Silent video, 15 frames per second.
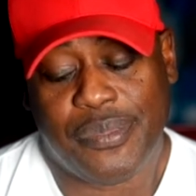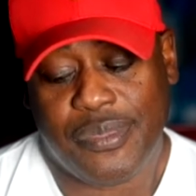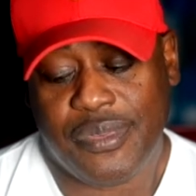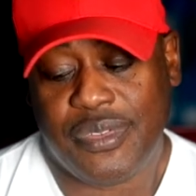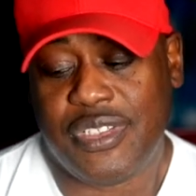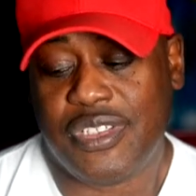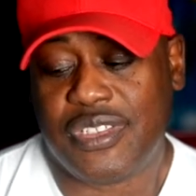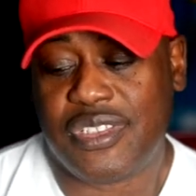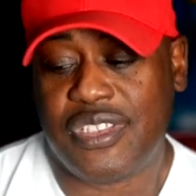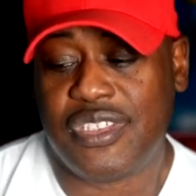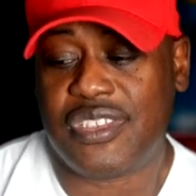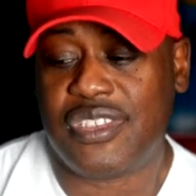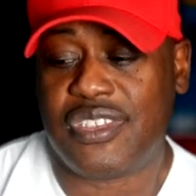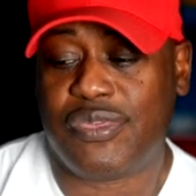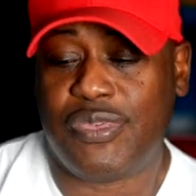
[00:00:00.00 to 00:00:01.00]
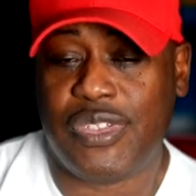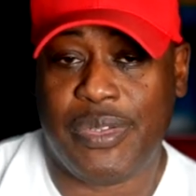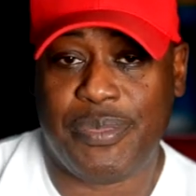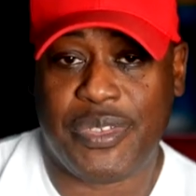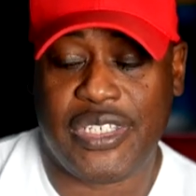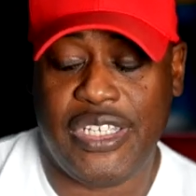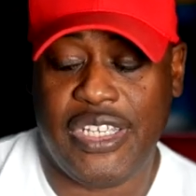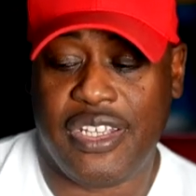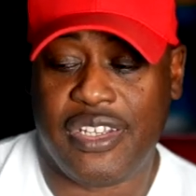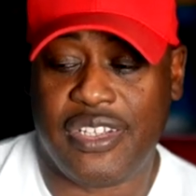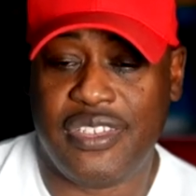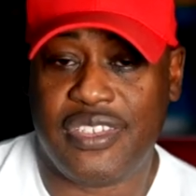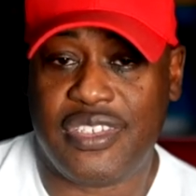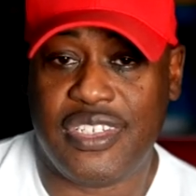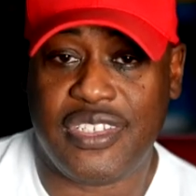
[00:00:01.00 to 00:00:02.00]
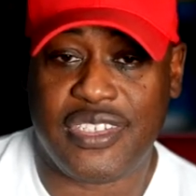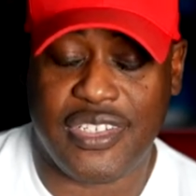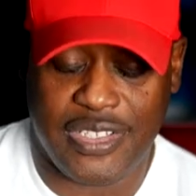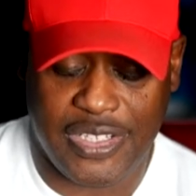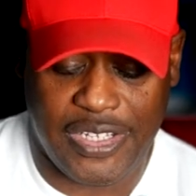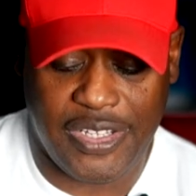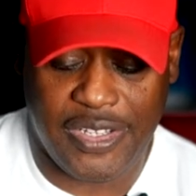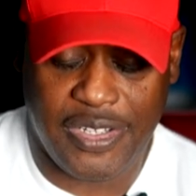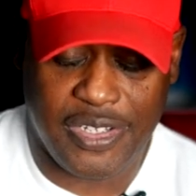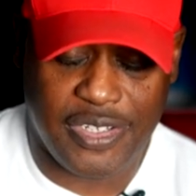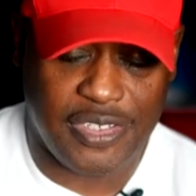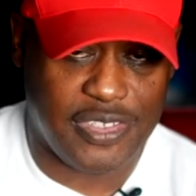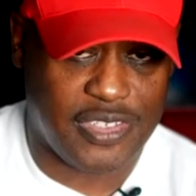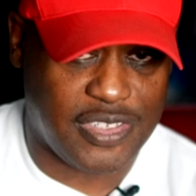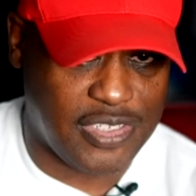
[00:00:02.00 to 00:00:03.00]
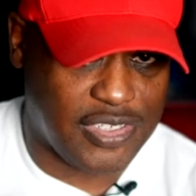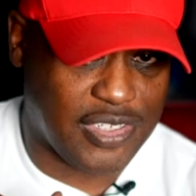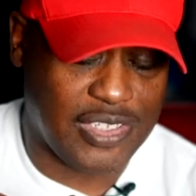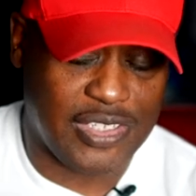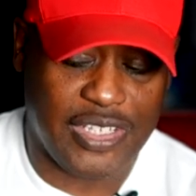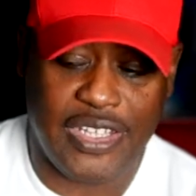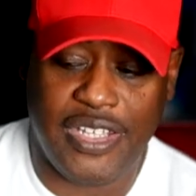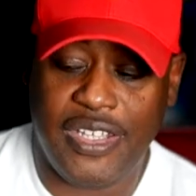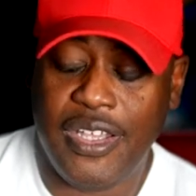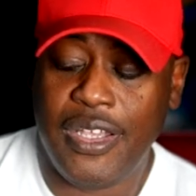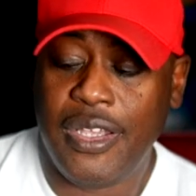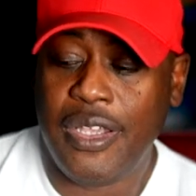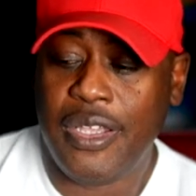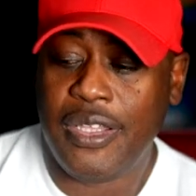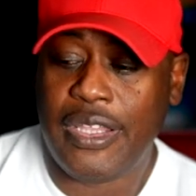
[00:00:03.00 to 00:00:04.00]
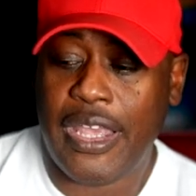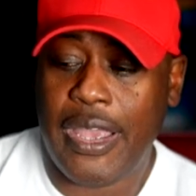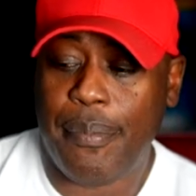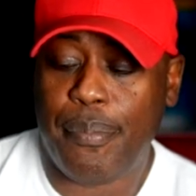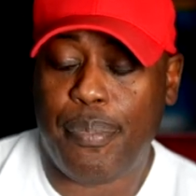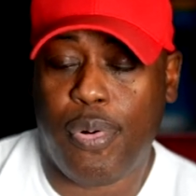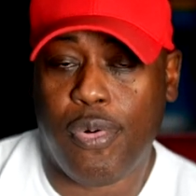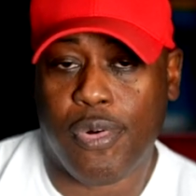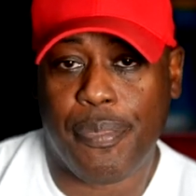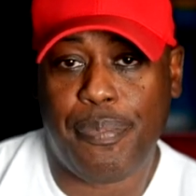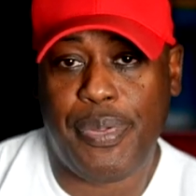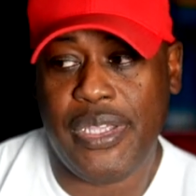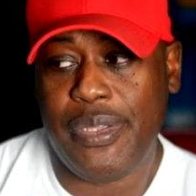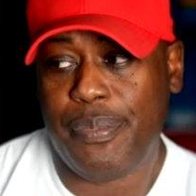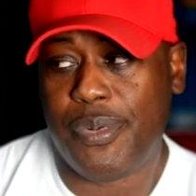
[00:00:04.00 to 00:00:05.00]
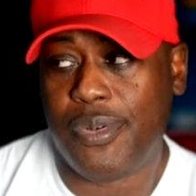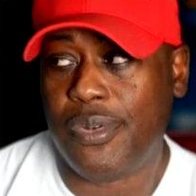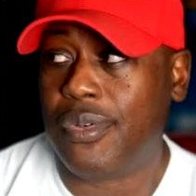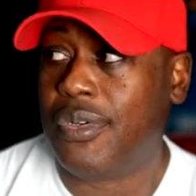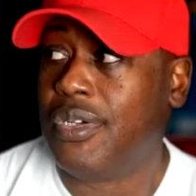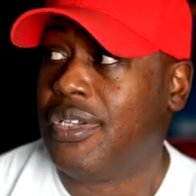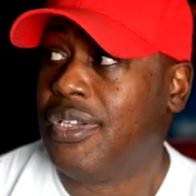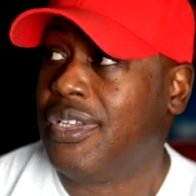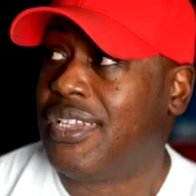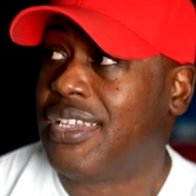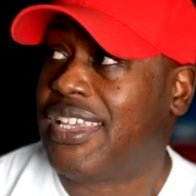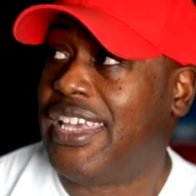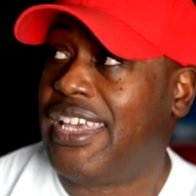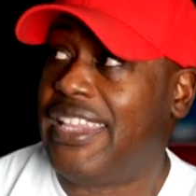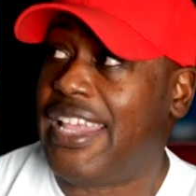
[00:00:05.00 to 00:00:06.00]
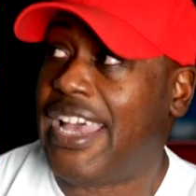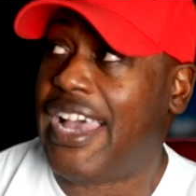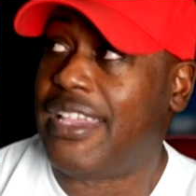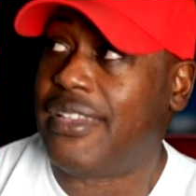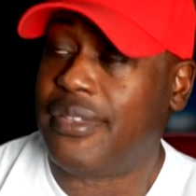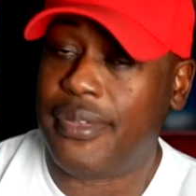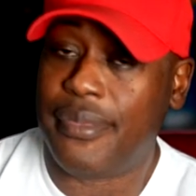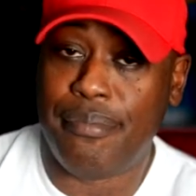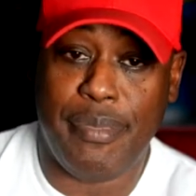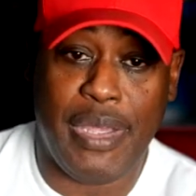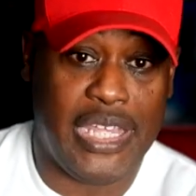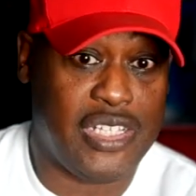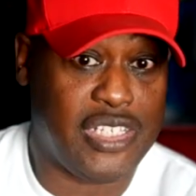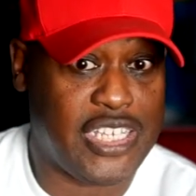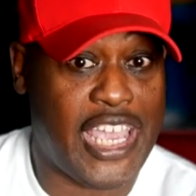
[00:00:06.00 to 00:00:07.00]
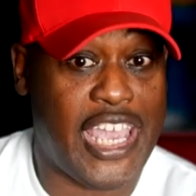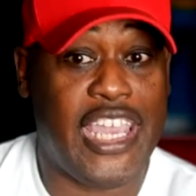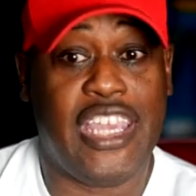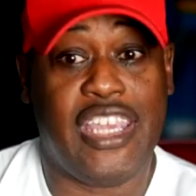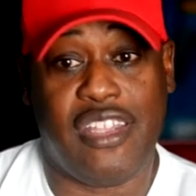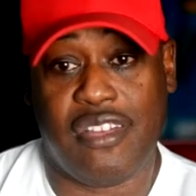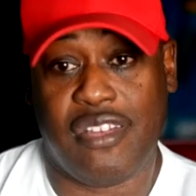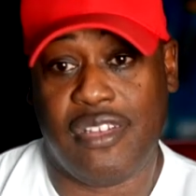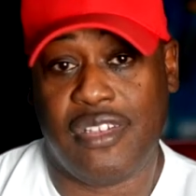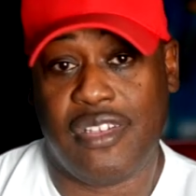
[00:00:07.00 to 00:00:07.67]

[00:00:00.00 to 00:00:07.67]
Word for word: This, this is what I'm seeing consistently, consistently that poor people cannot maintain.